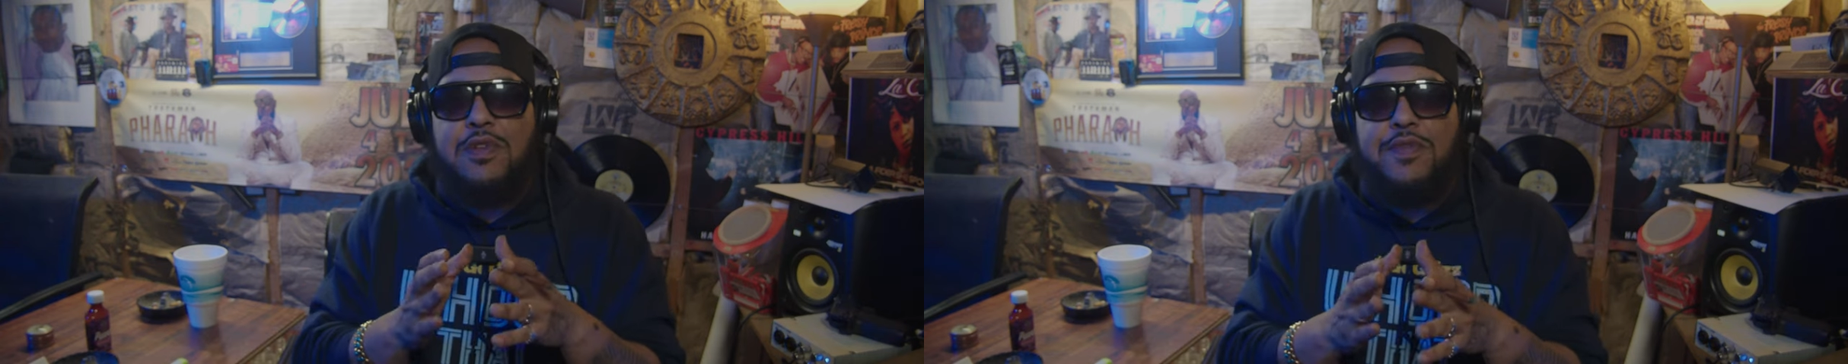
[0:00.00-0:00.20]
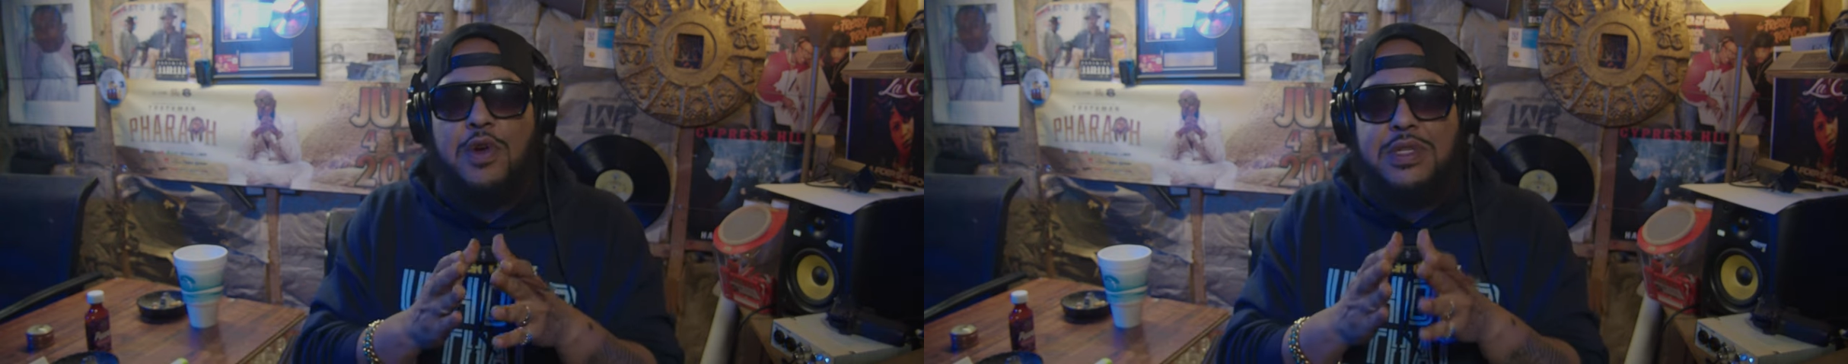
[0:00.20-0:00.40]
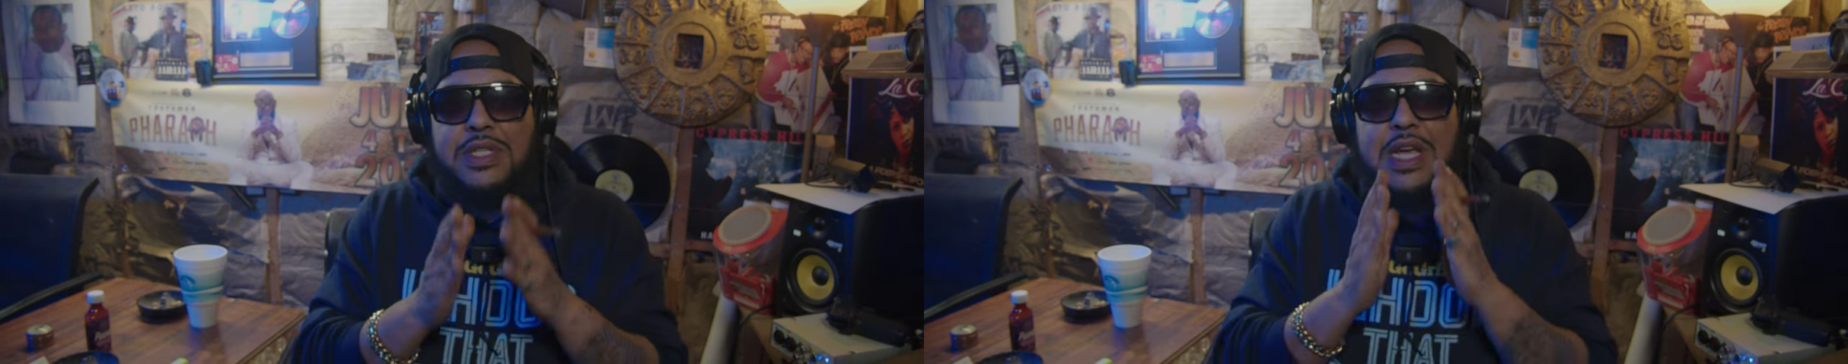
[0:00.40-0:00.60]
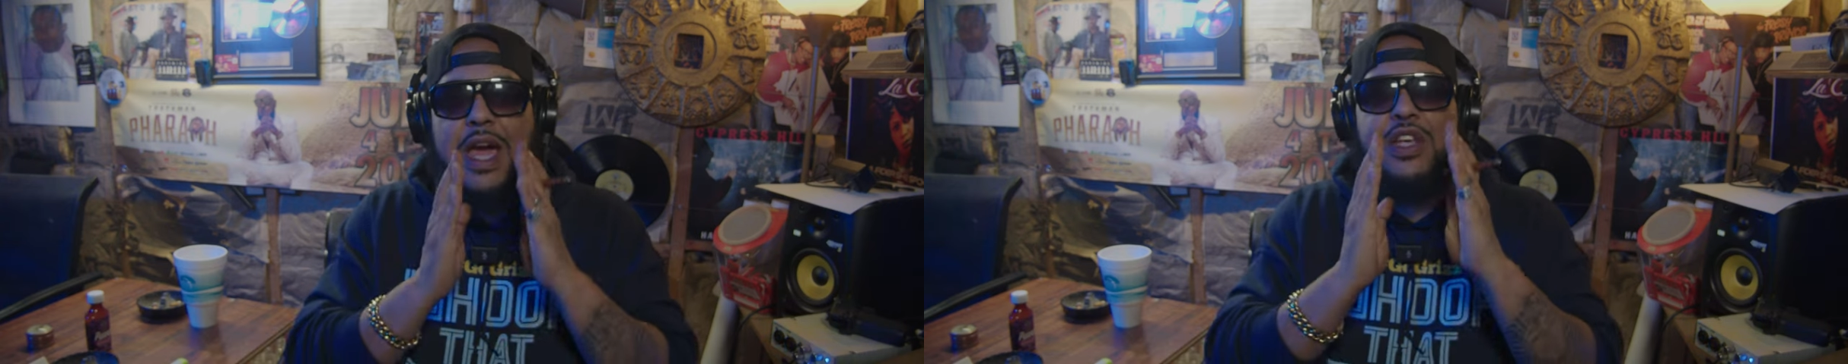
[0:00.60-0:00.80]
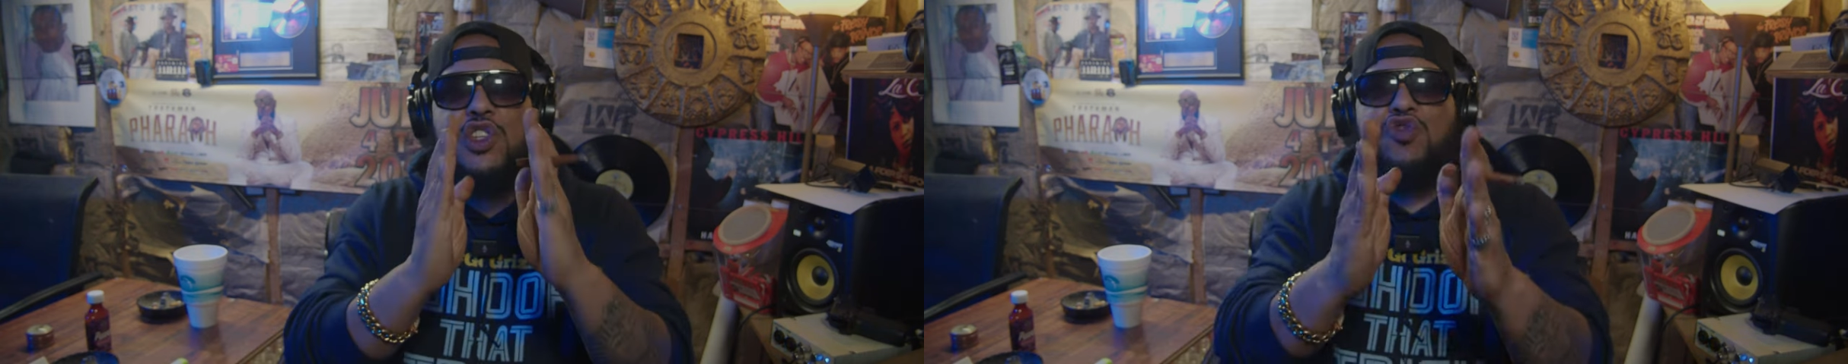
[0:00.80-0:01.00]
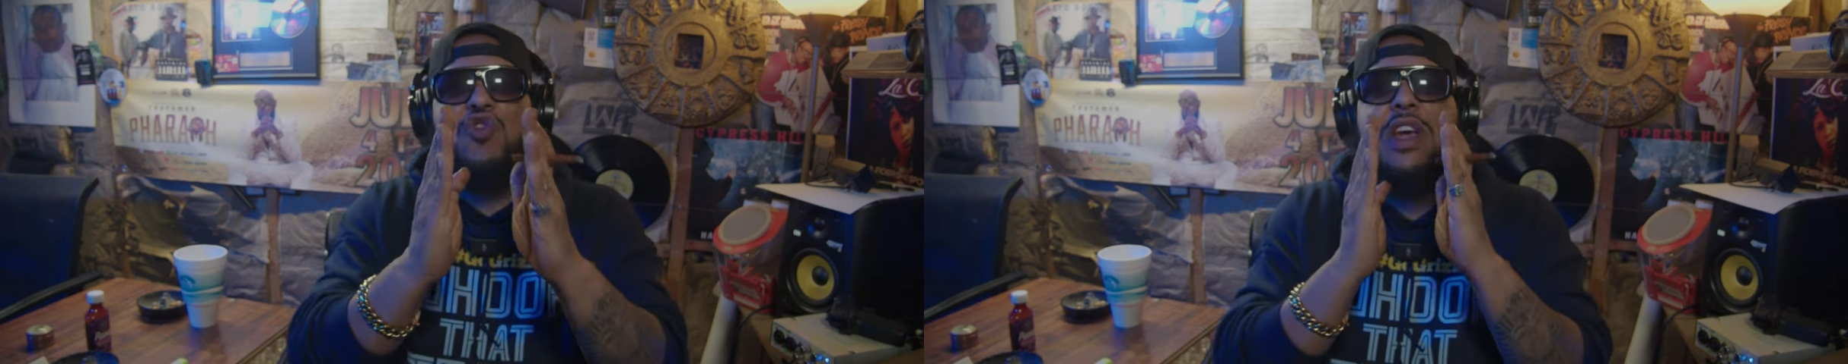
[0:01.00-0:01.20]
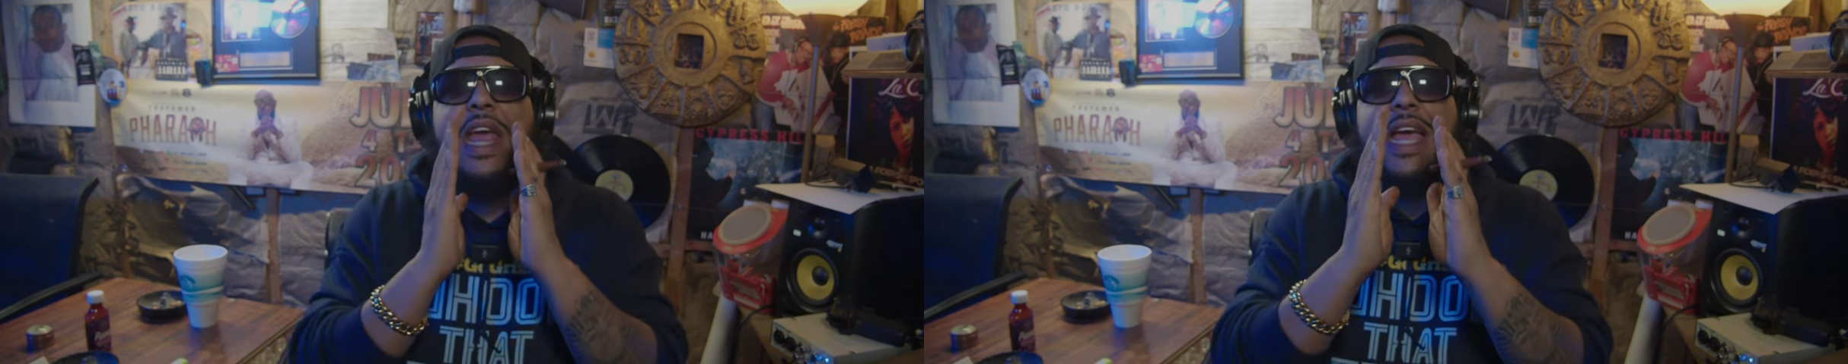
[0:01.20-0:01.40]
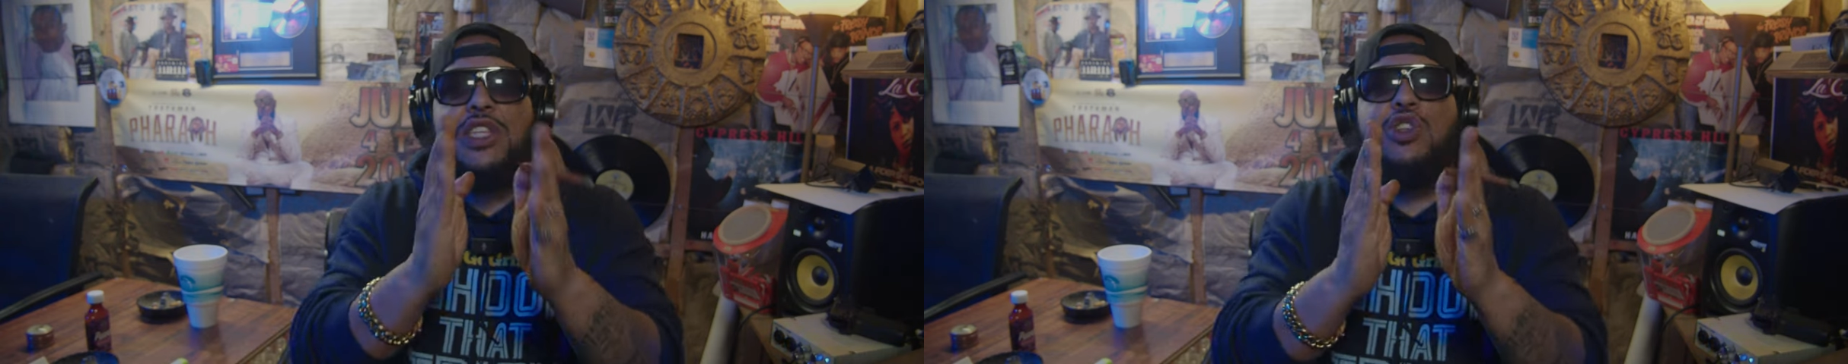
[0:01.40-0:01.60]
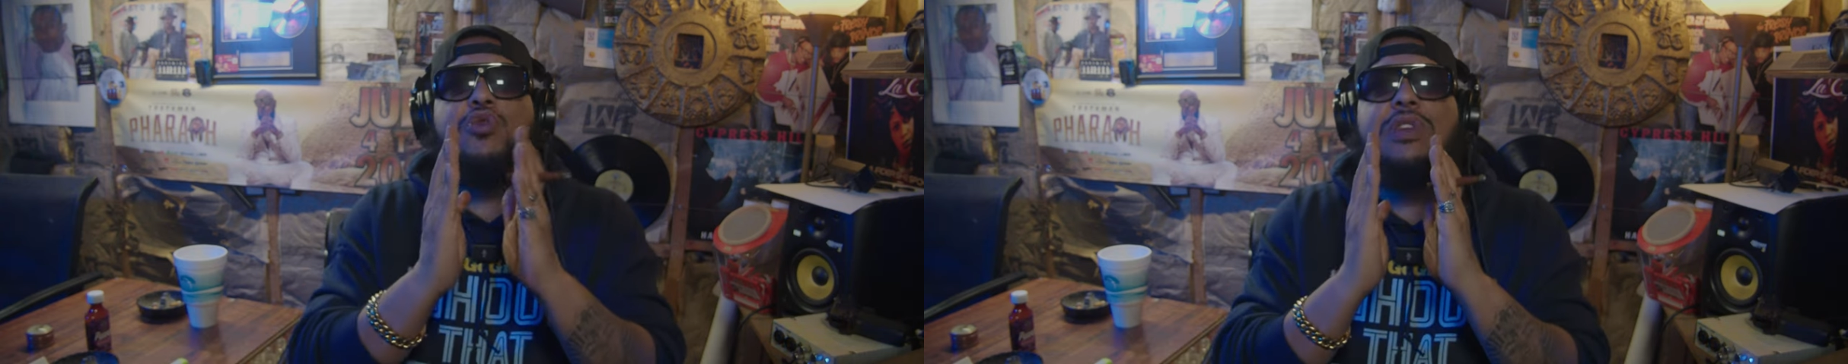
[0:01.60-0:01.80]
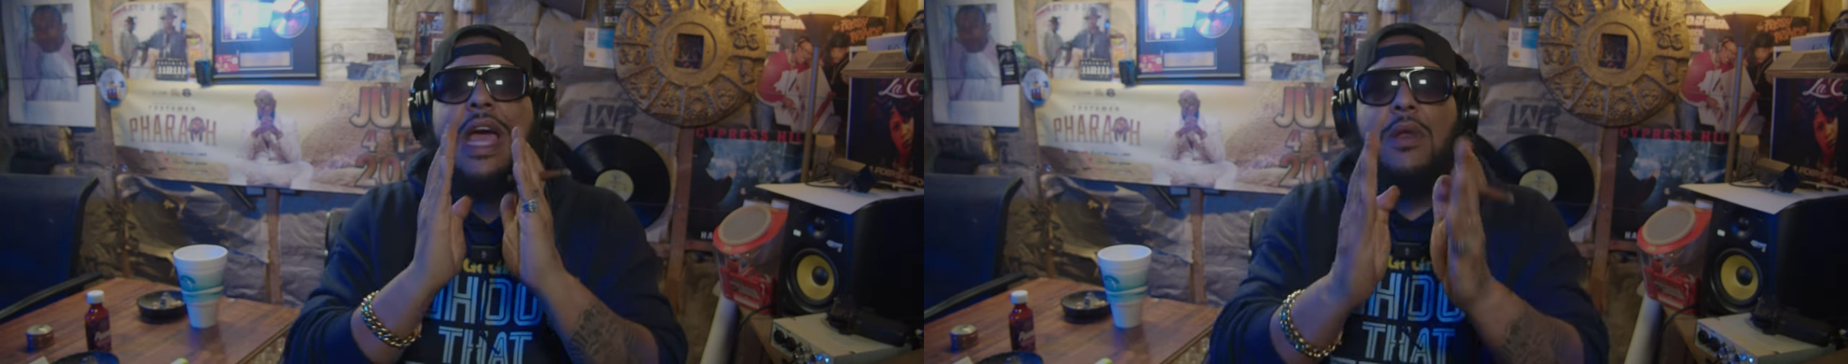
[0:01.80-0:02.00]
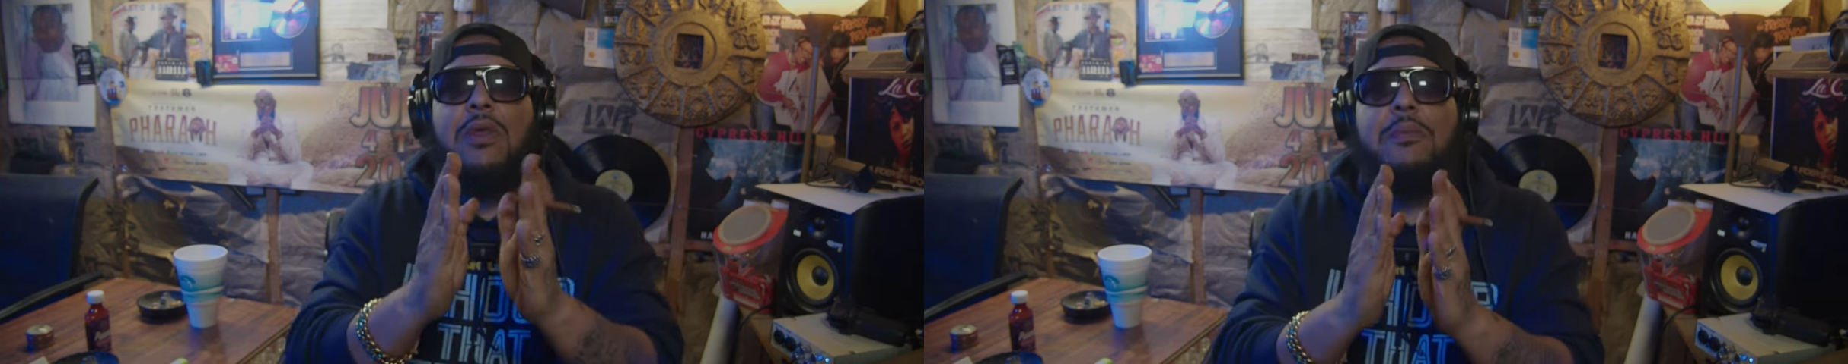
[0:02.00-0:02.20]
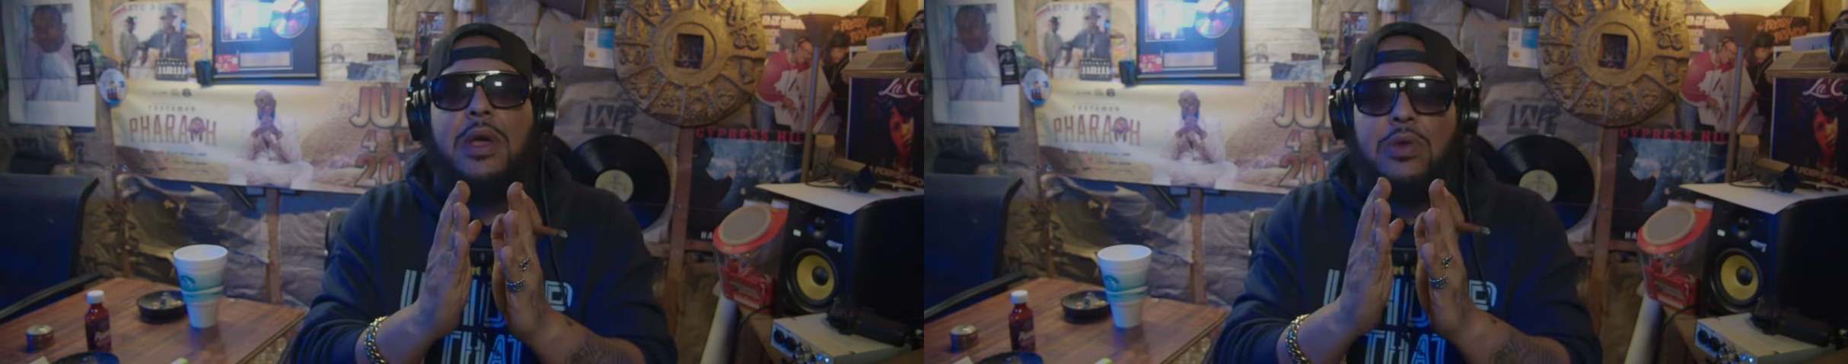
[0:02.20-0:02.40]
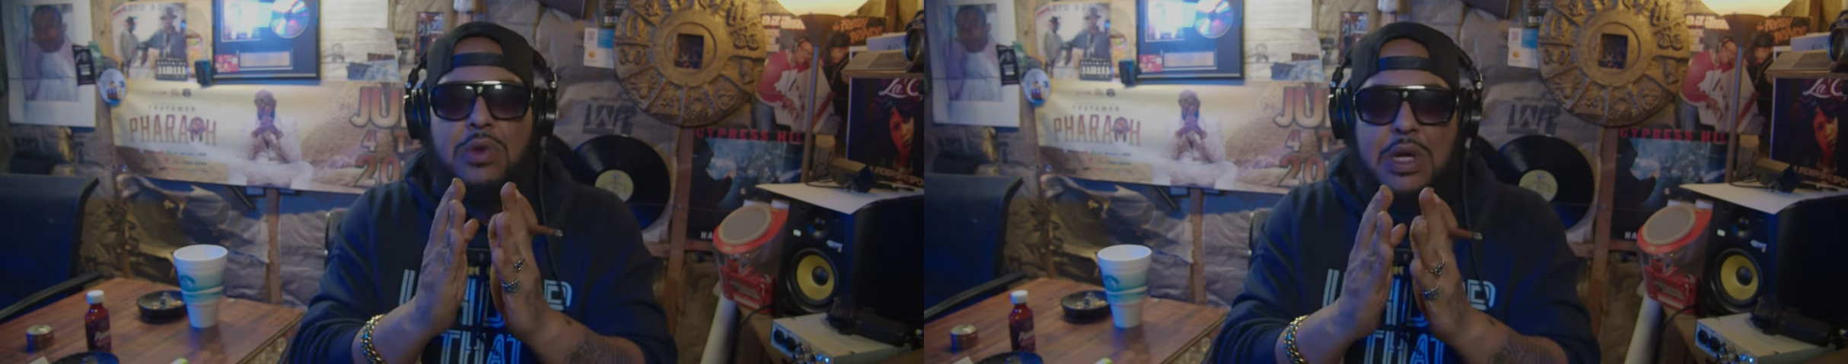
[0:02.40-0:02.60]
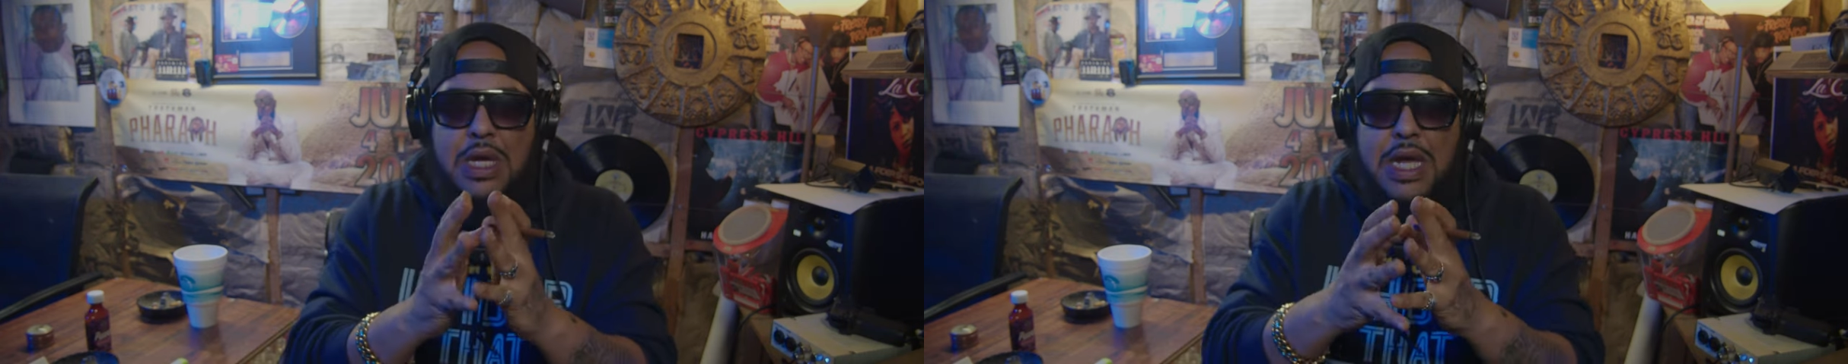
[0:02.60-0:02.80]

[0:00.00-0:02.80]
The verse is kind of straight at you down the middle,